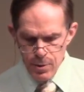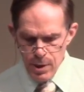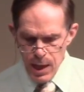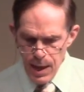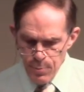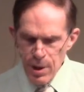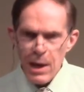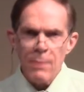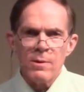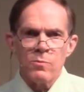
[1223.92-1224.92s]

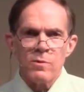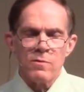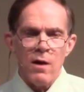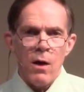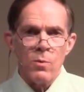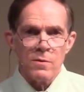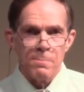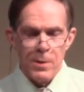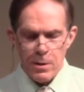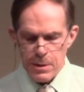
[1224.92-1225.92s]
Abraham, as we saw, was
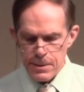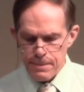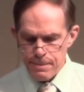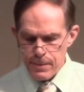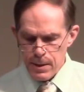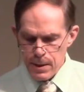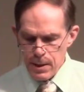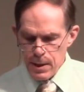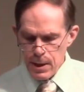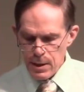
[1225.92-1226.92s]
burdened,
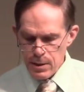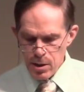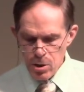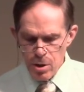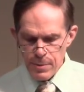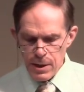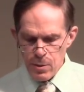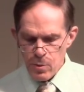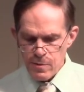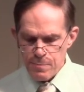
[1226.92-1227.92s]
and Naomi
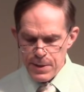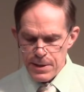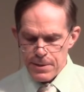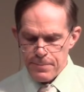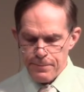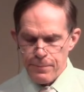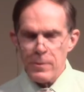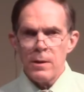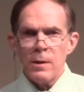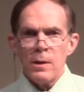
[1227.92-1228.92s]
was bitter.
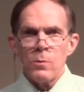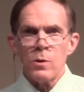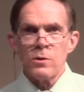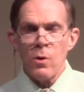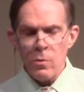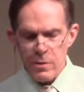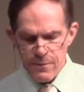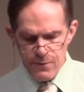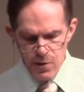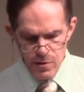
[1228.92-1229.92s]
We're told in the
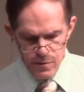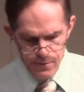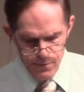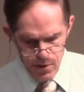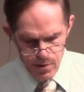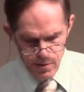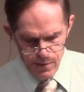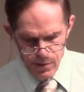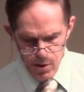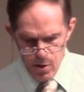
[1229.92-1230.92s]
first verse
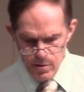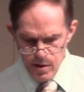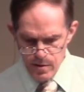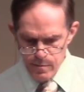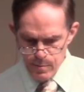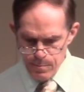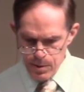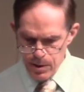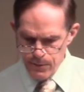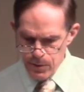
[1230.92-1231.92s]
of the Old Testament
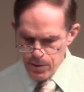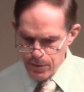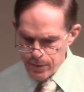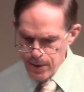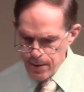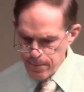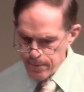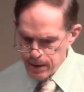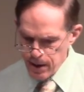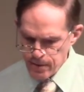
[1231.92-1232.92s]
book of Ruth that
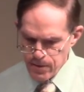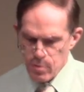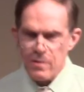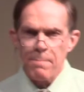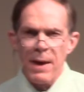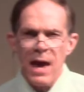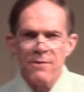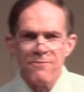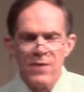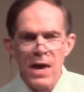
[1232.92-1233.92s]
because there was a
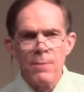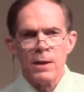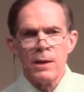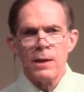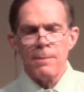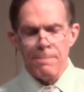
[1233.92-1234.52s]
bad famine in